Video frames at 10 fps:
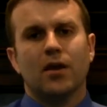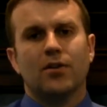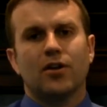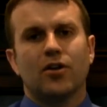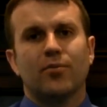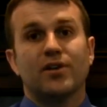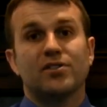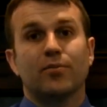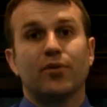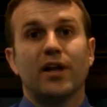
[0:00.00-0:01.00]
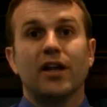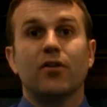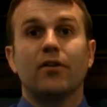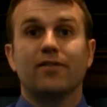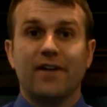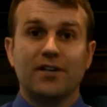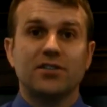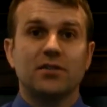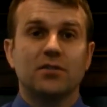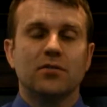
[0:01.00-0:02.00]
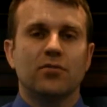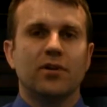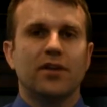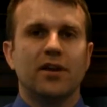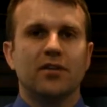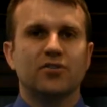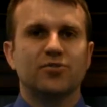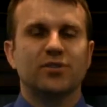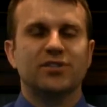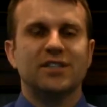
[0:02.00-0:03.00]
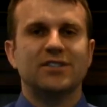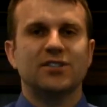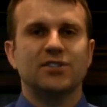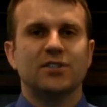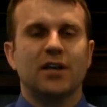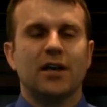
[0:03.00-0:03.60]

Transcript: There could be some bleeding or infection with any of those procedures.